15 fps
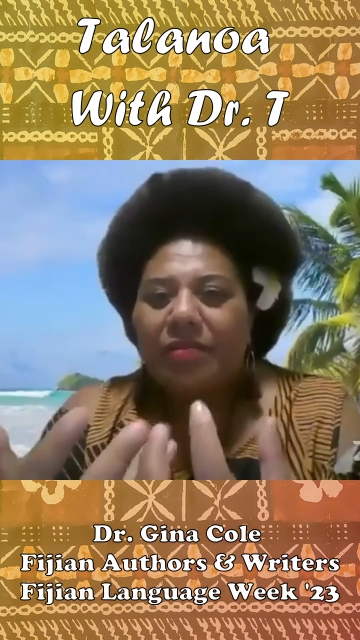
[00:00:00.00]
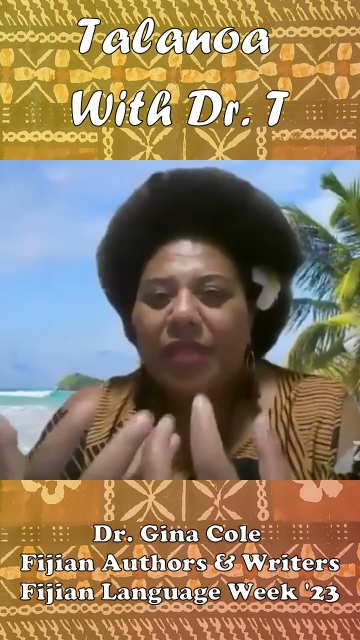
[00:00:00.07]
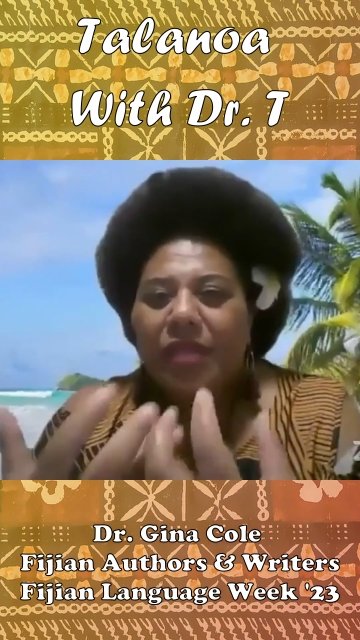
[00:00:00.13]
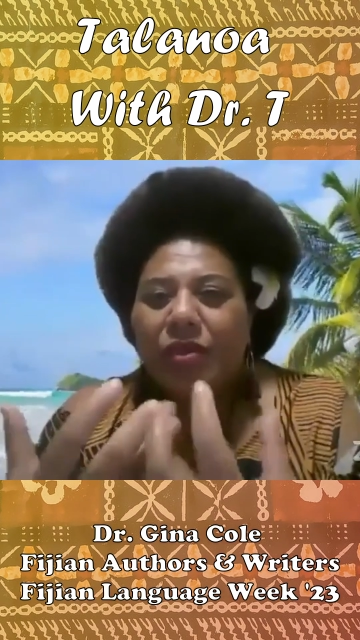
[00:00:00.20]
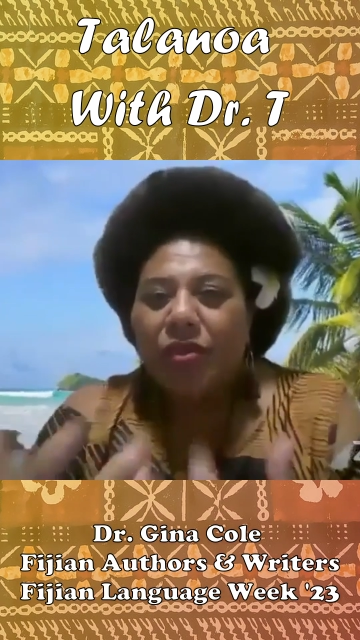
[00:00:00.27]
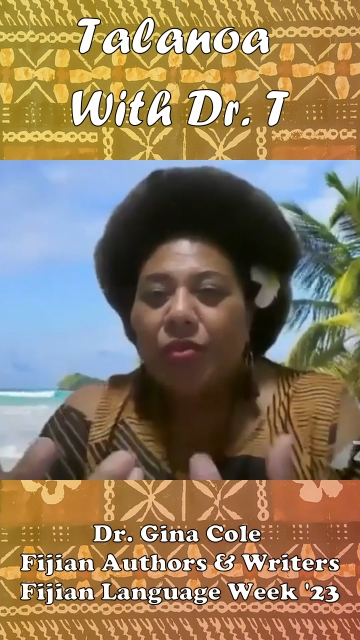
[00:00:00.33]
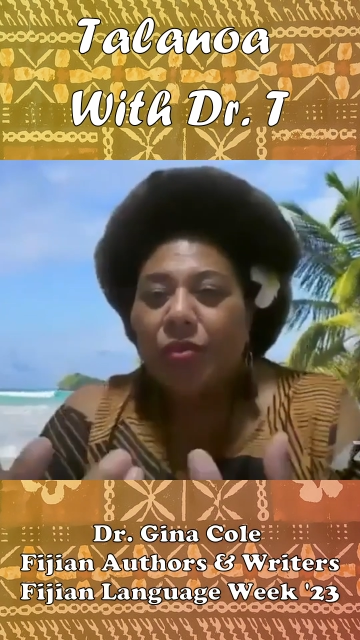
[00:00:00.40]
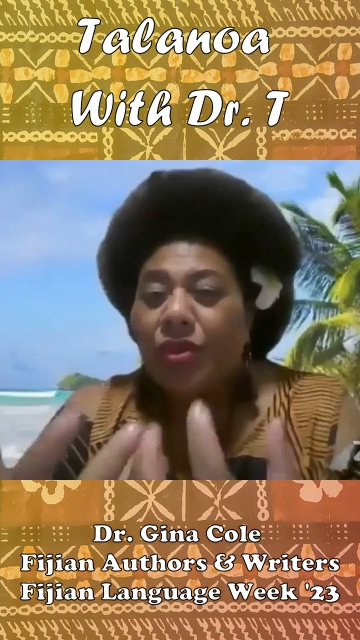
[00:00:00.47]

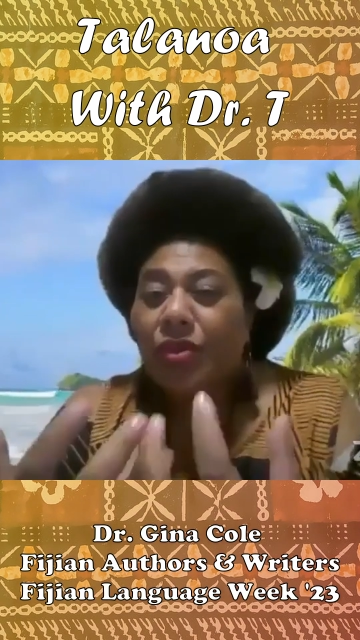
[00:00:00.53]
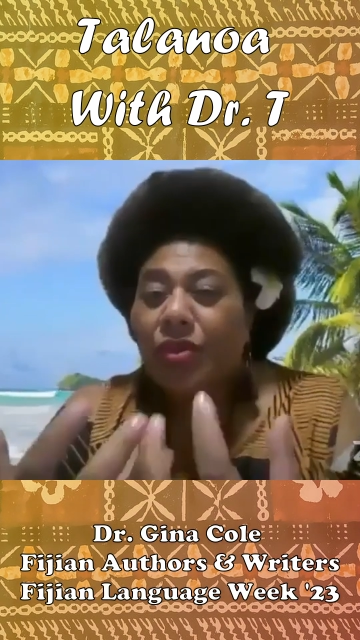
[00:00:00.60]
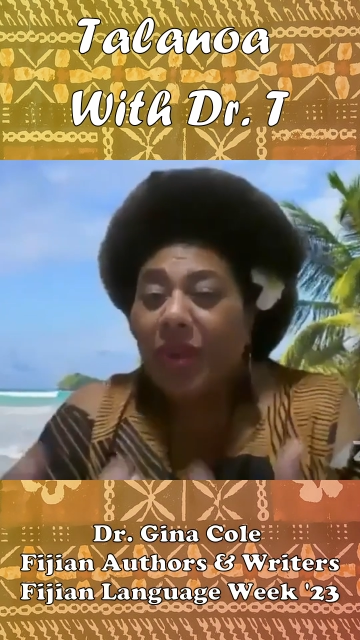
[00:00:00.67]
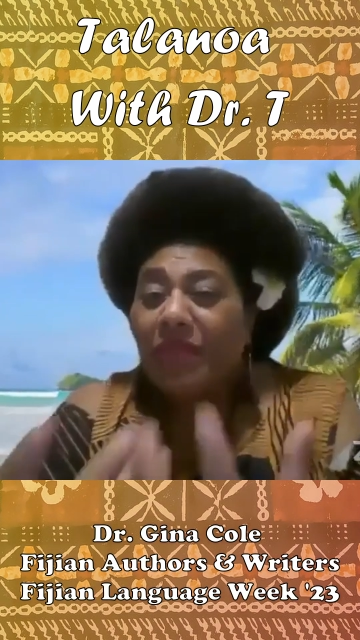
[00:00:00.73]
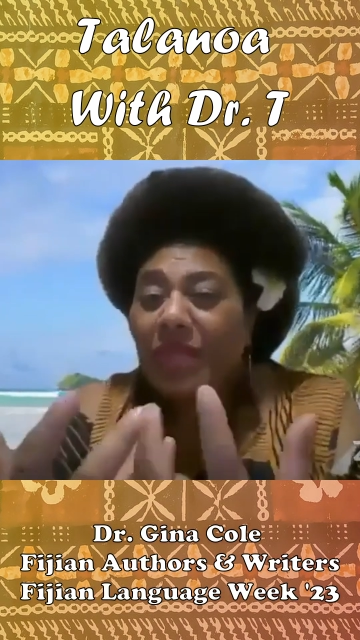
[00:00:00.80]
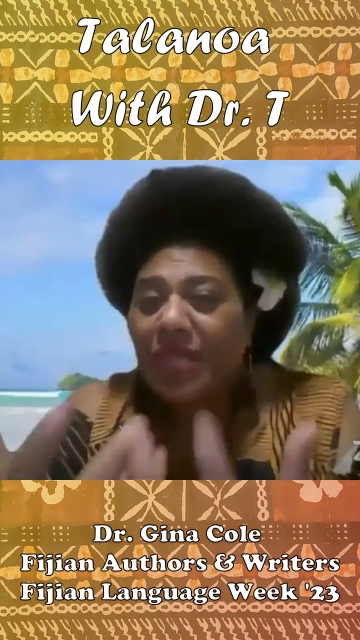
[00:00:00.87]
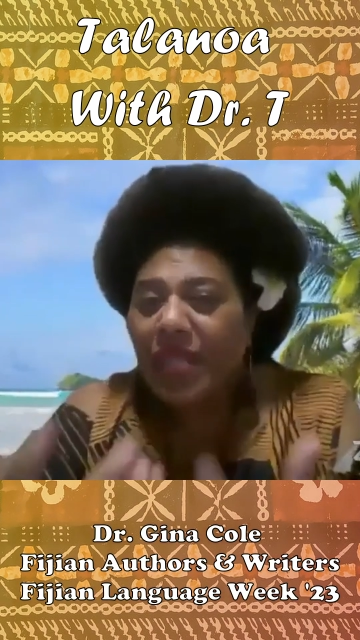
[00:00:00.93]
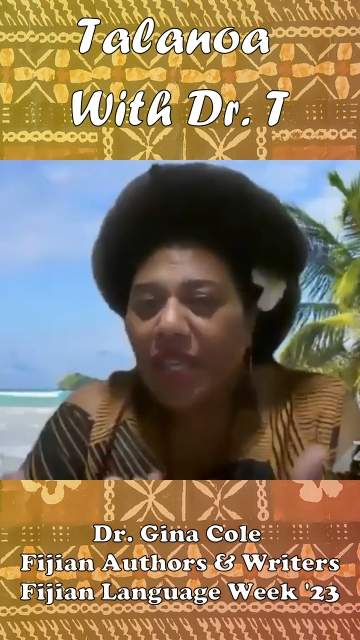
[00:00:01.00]
you would
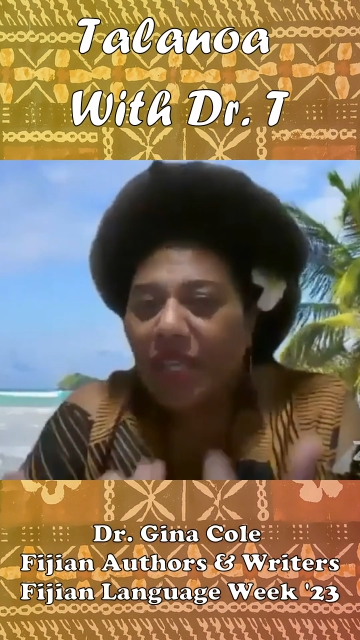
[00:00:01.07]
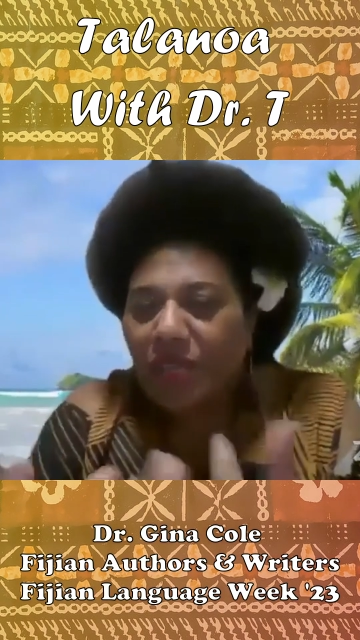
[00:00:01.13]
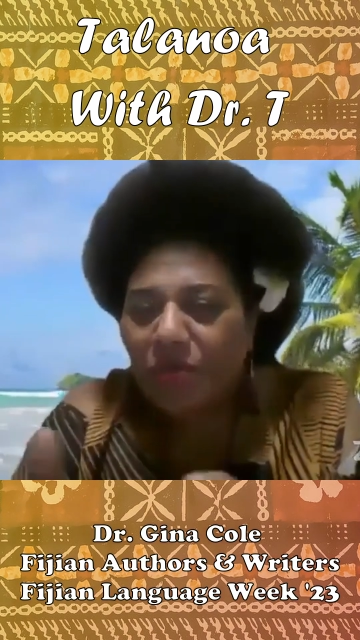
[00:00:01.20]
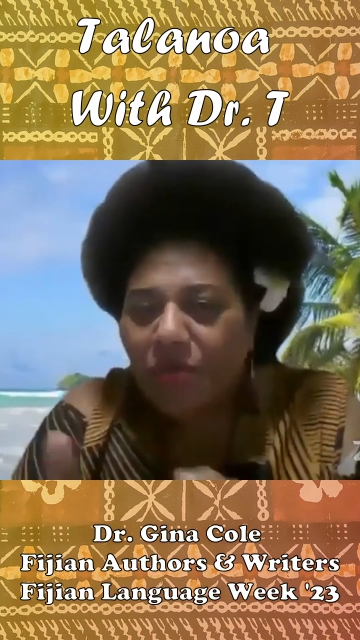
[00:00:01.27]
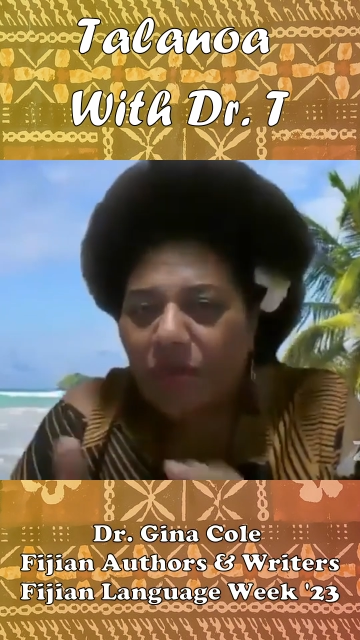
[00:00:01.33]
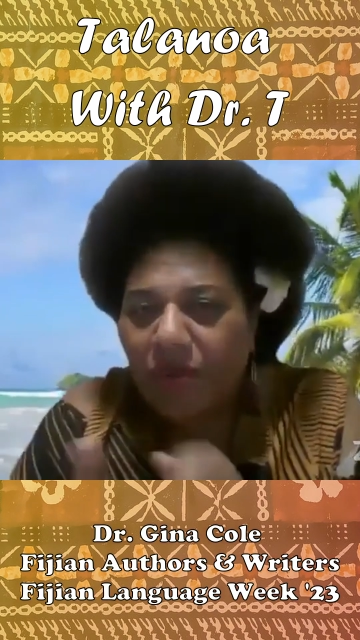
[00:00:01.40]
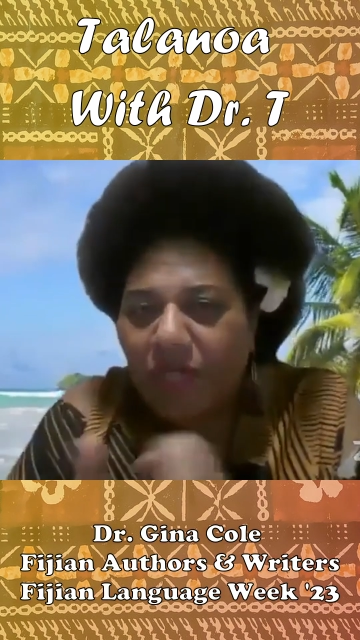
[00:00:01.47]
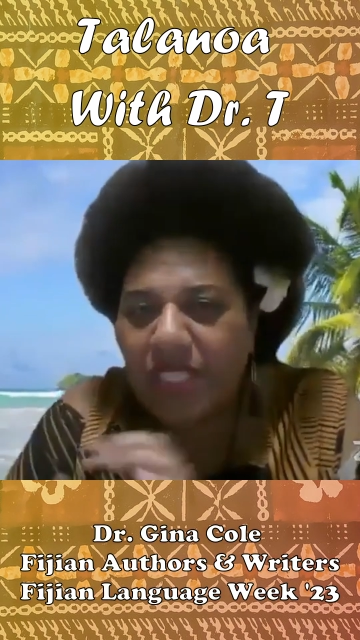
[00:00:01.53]
gravitate
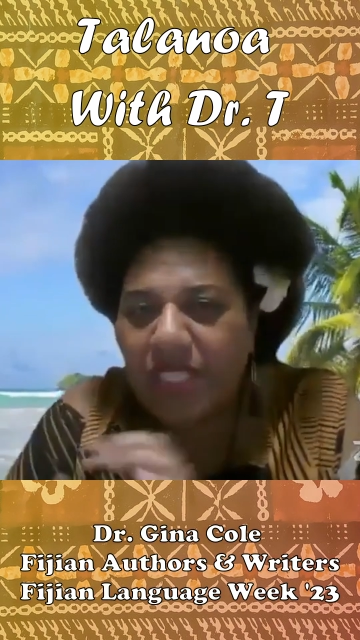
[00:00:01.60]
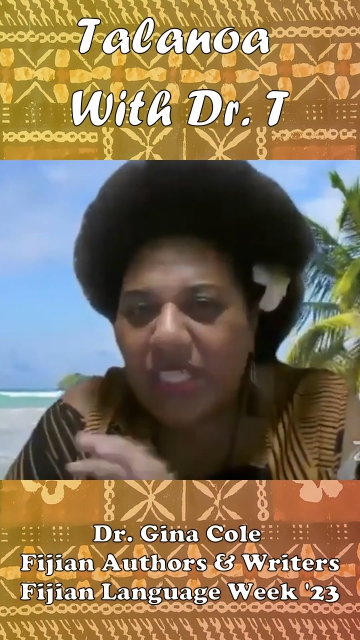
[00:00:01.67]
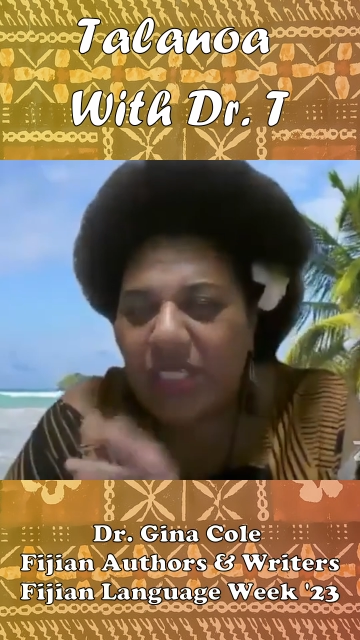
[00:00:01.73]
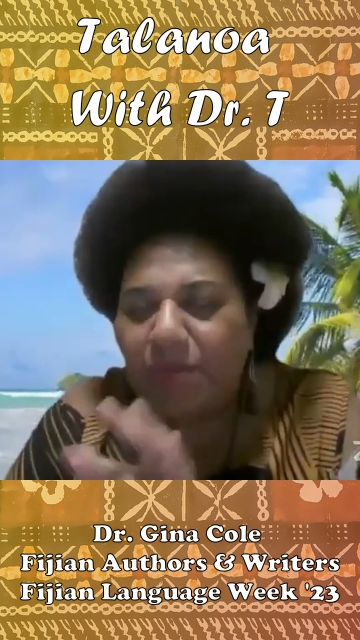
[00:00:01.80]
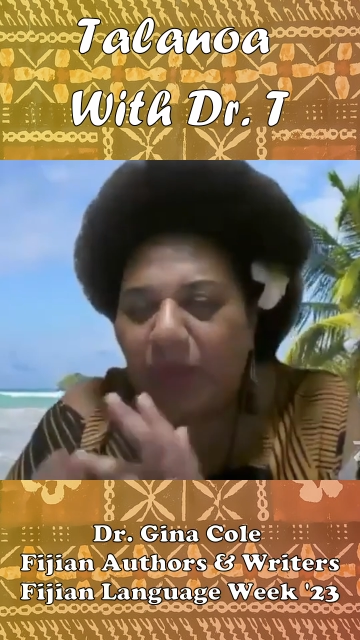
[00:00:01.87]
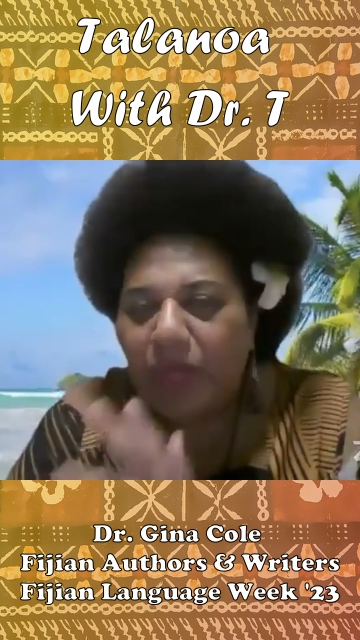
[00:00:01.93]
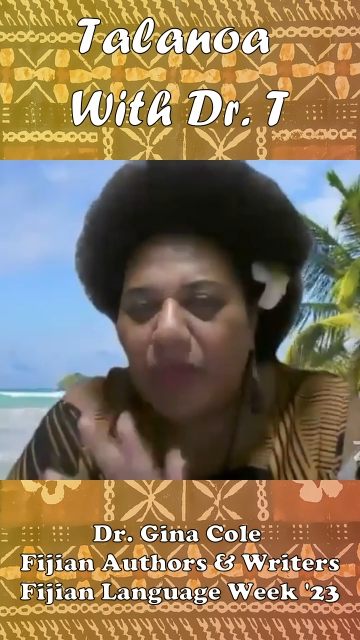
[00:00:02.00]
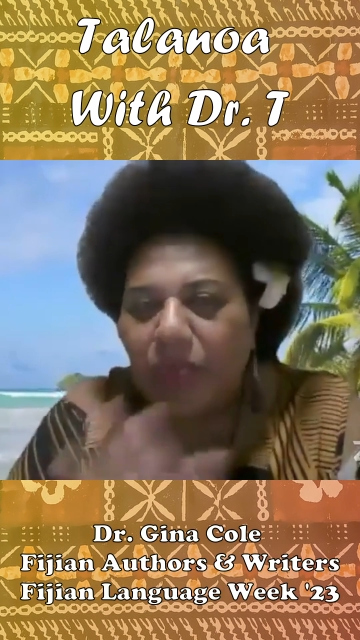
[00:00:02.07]
towards just
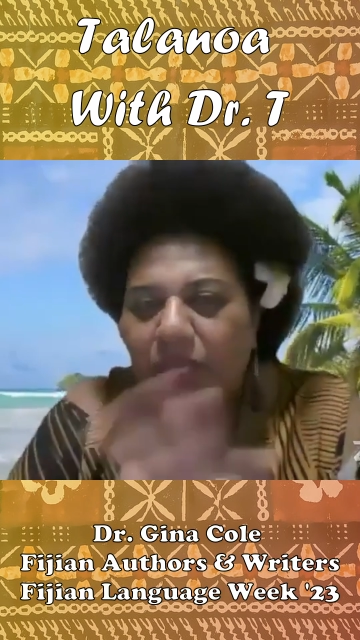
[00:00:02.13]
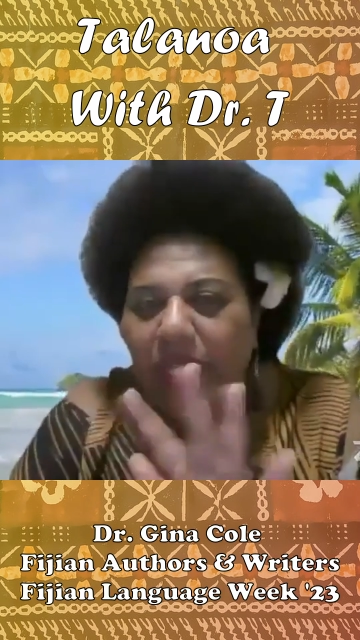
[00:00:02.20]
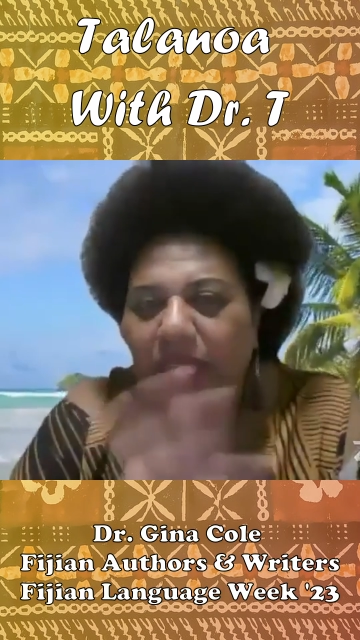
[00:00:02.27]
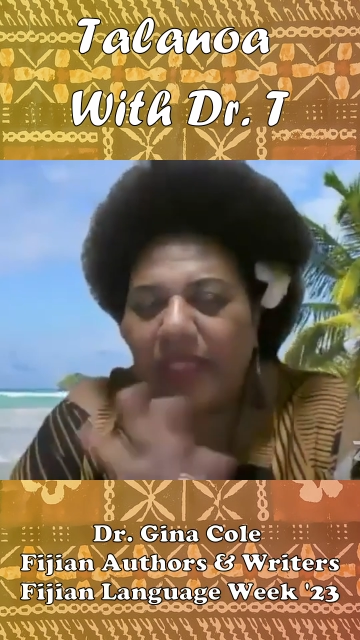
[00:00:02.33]
by looking